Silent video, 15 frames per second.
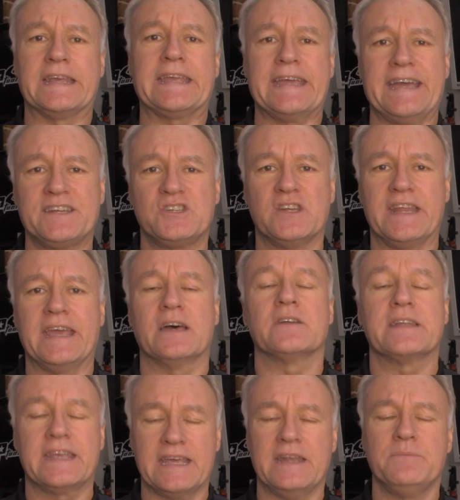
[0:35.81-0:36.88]
to catch it
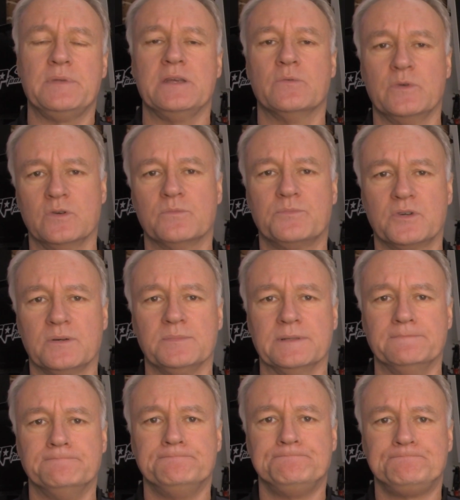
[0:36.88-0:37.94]
out can be a real
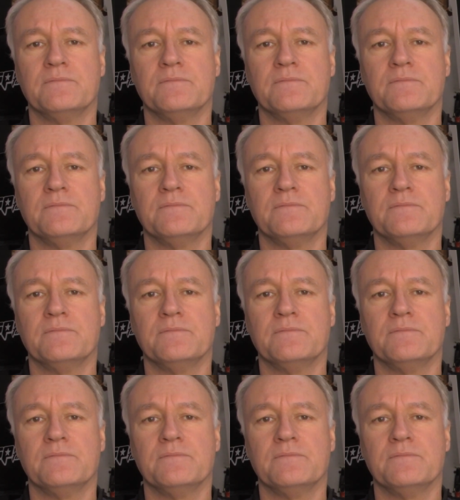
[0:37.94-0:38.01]
problem.